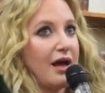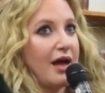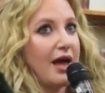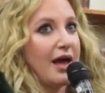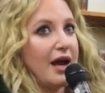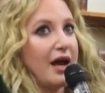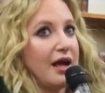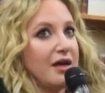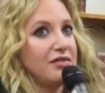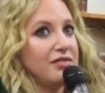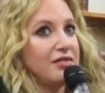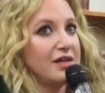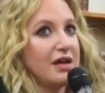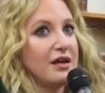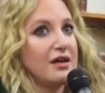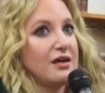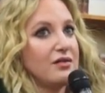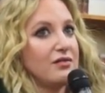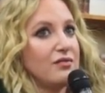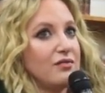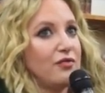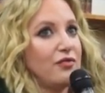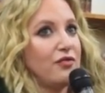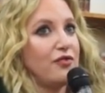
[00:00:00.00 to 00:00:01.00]
I
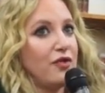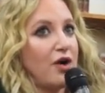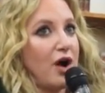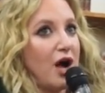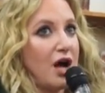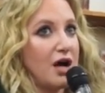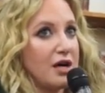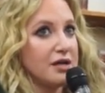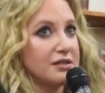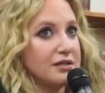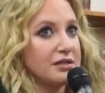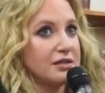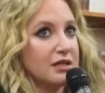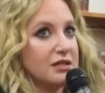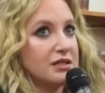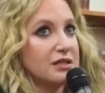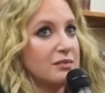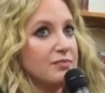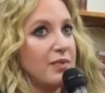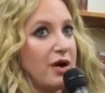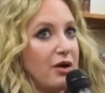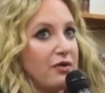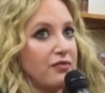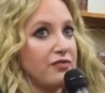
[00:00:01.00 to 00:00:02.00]
think for us, it's
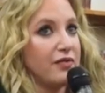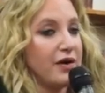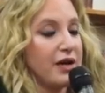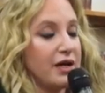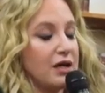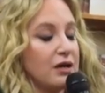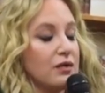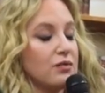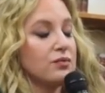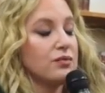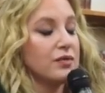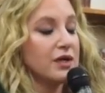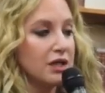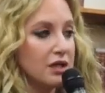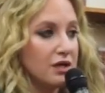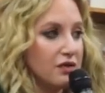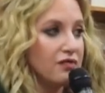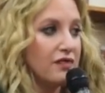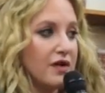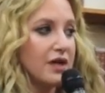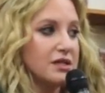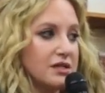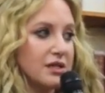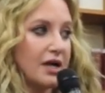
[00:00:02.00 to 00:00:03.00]
about finding really
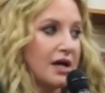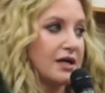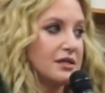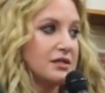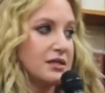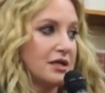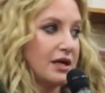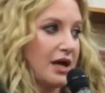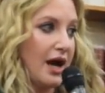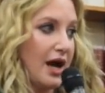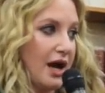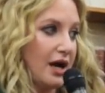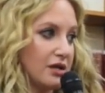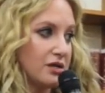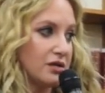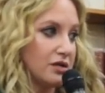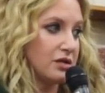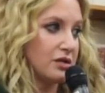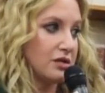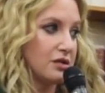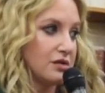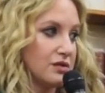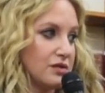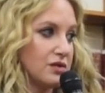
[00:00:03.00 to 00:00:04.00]
fantastic
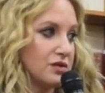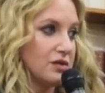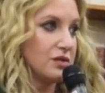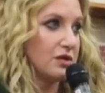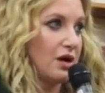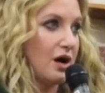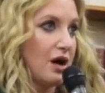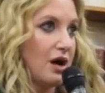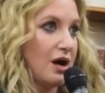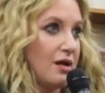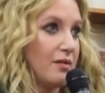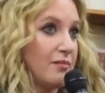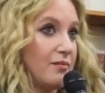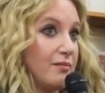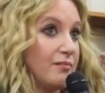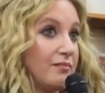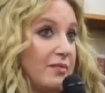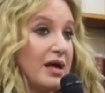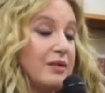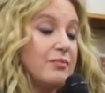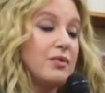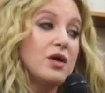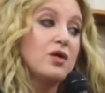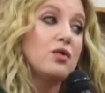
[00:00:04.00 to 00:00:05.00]
actors,
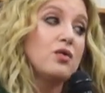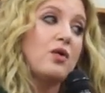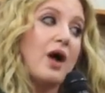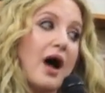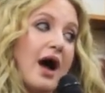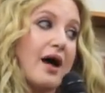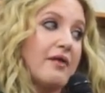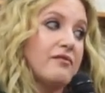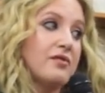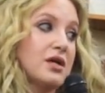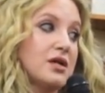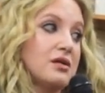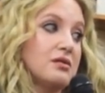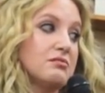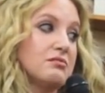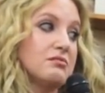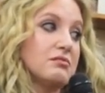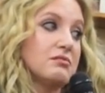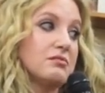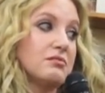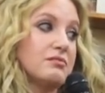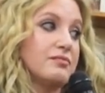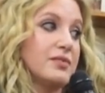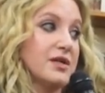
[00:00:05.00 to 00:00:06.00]
maybe who haven't
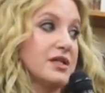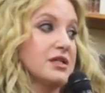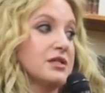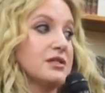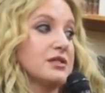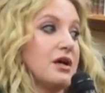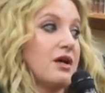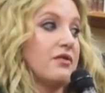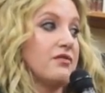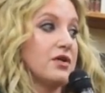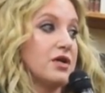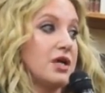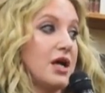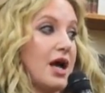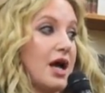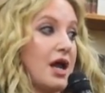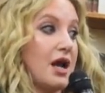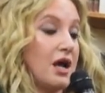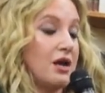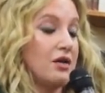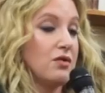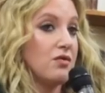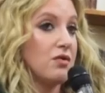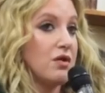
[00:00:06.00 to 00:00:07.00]
been discovered
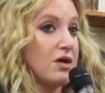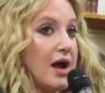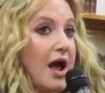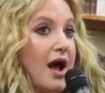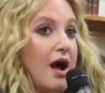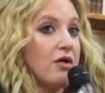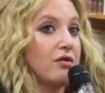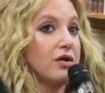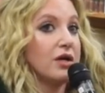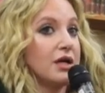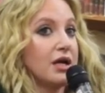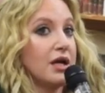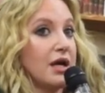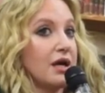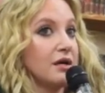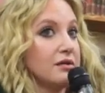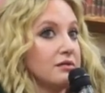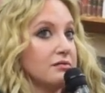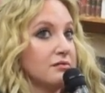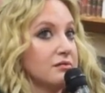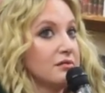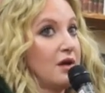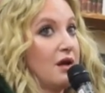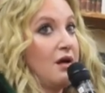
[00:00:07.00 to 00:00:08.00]
yet and who are now going to
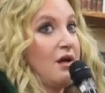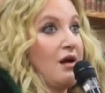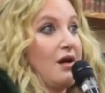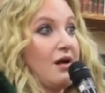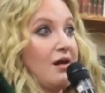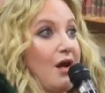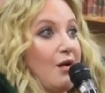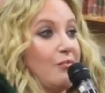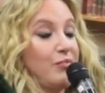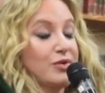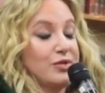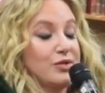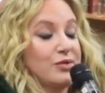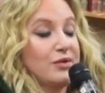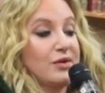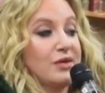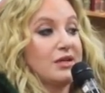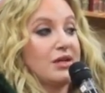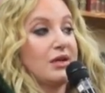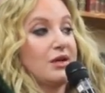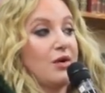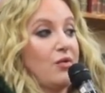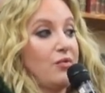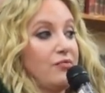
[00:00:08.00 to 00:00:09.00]
get an
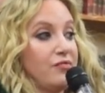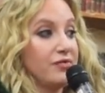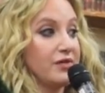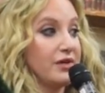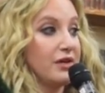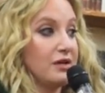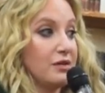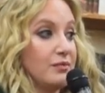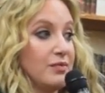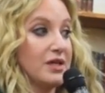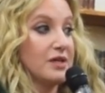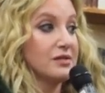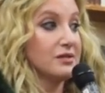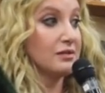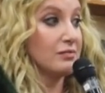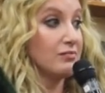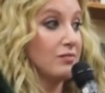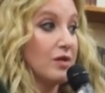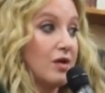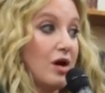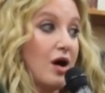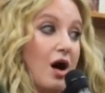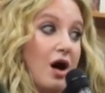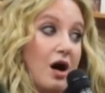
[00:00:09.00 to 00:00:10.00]
opportunity, hopefully, to be in
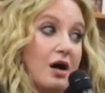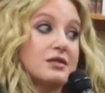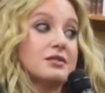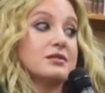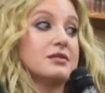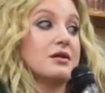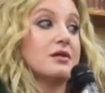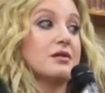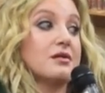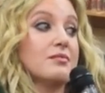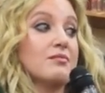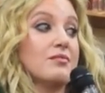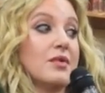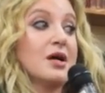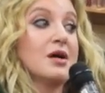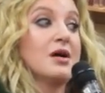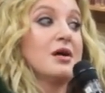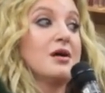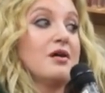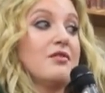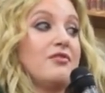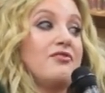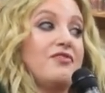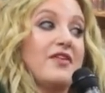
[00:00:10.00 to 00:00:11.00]
some awesome
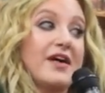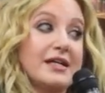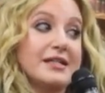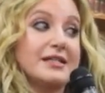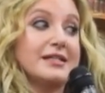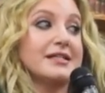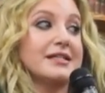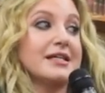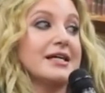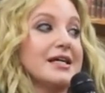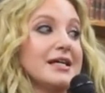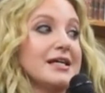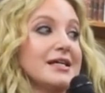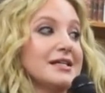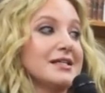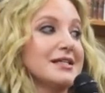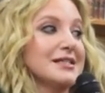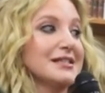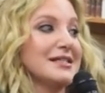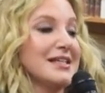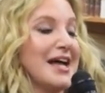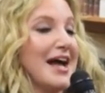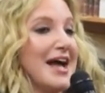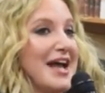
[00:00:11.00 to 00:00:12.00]
fight
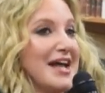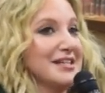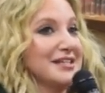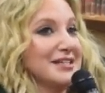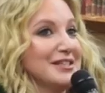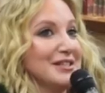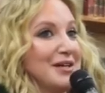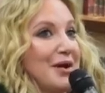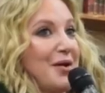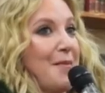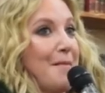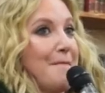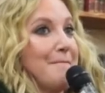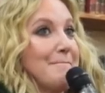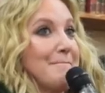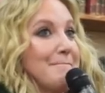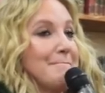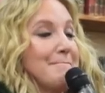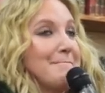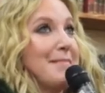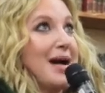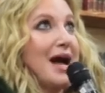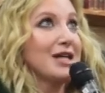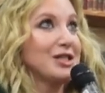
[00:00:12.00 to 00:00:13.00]
scenes and
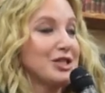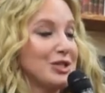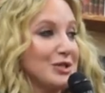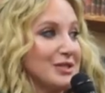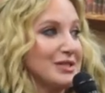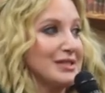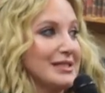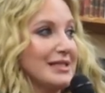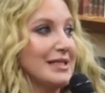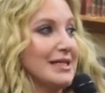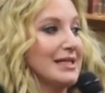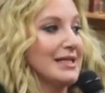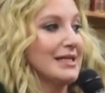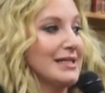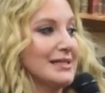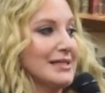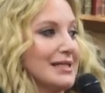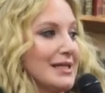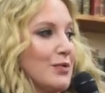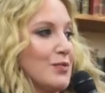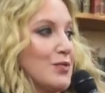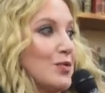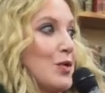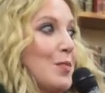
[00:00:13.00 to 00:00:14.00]
some magical scenes
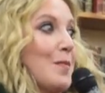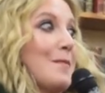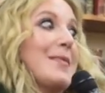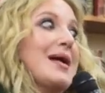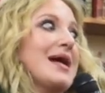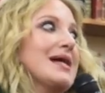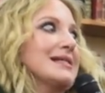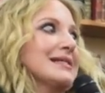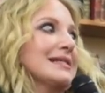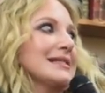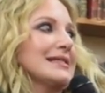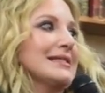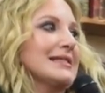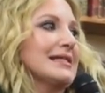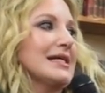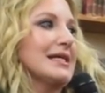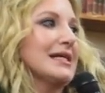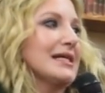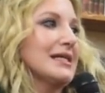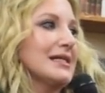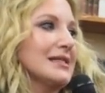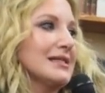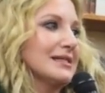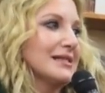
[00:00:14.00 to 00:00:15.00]
and romantic
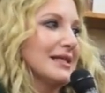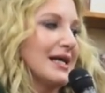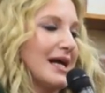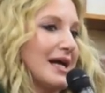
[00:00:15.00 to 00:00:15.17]
scenes.